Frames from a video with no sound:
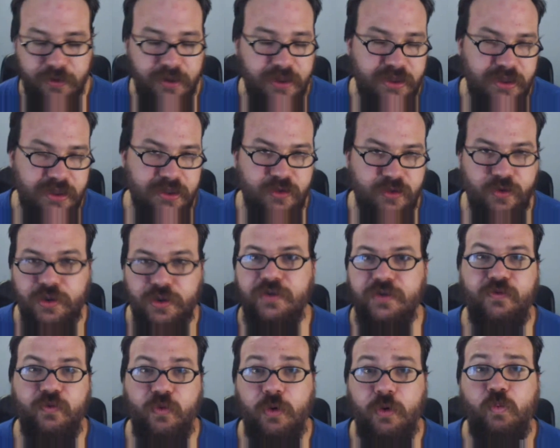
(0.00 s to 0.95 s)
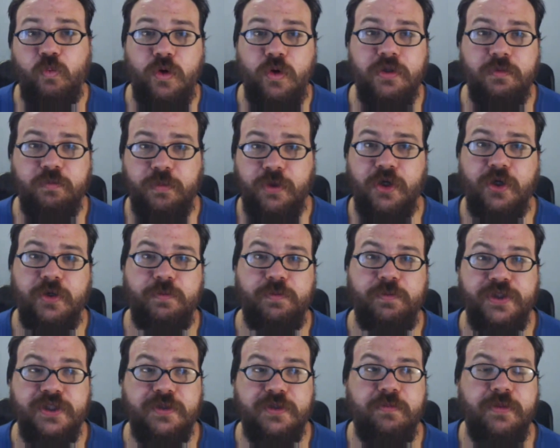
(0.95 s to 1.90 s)
this is only for one
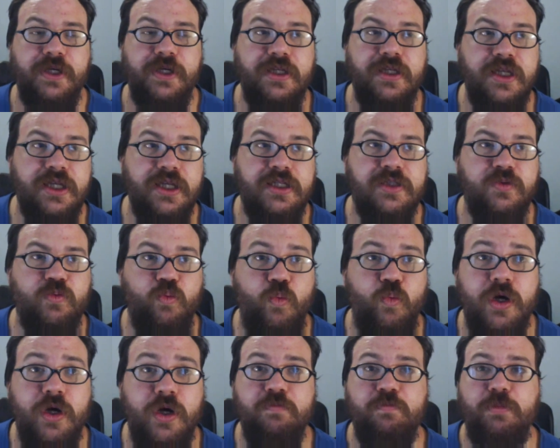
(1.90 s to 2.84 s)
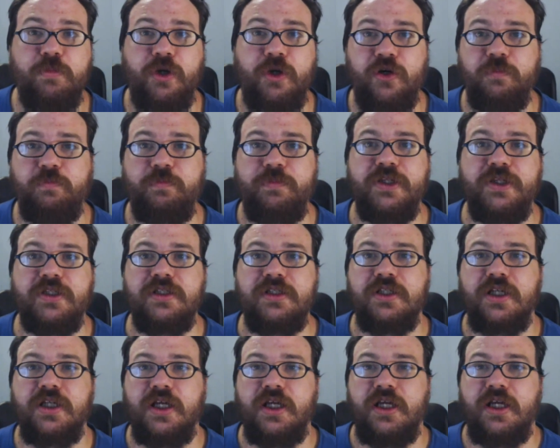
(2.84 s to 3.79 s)
purpose, but its one purpose
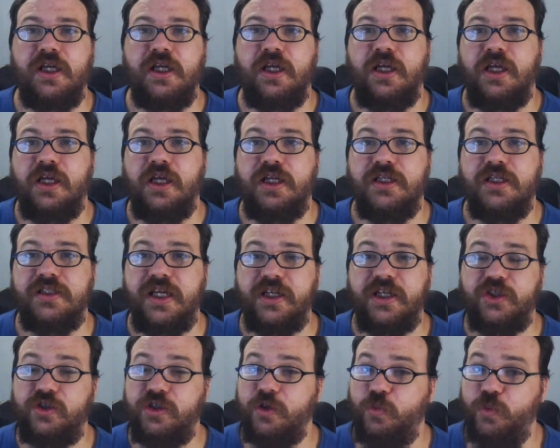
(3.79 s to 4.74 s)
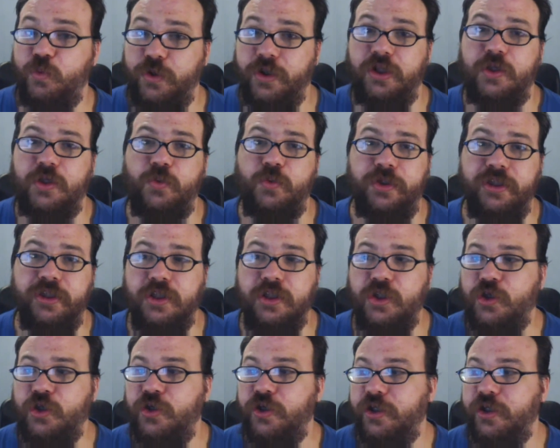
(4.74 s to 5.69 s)
is actually really, really
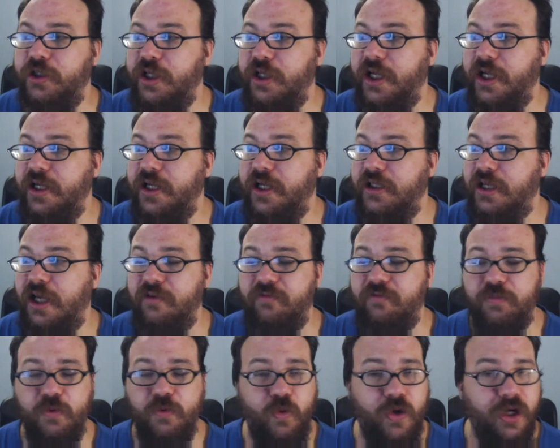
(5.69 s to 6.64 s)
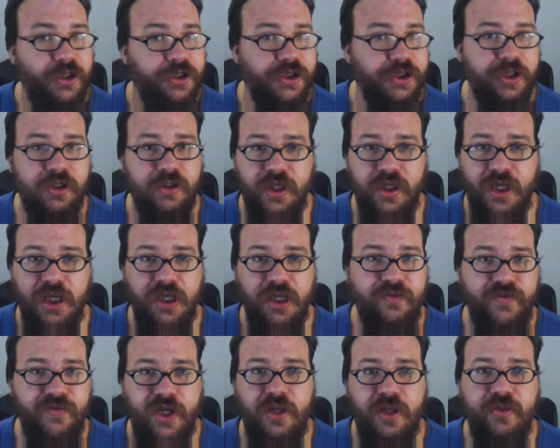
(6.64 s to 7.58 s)
good. And I've been watching a lot of
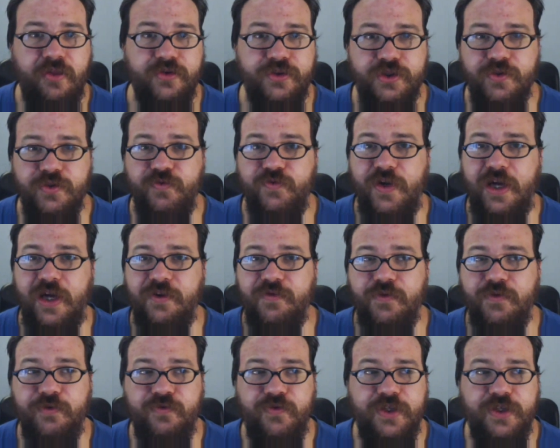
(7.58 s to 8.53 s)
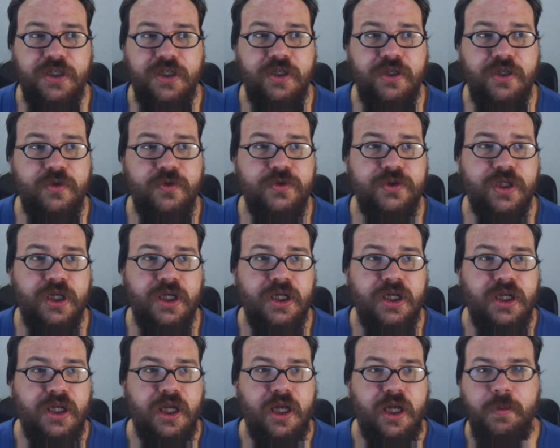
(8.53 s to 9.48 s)
other survival videos
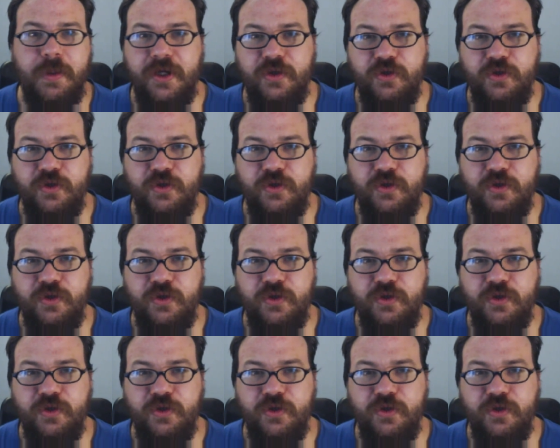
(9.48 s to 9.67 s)
about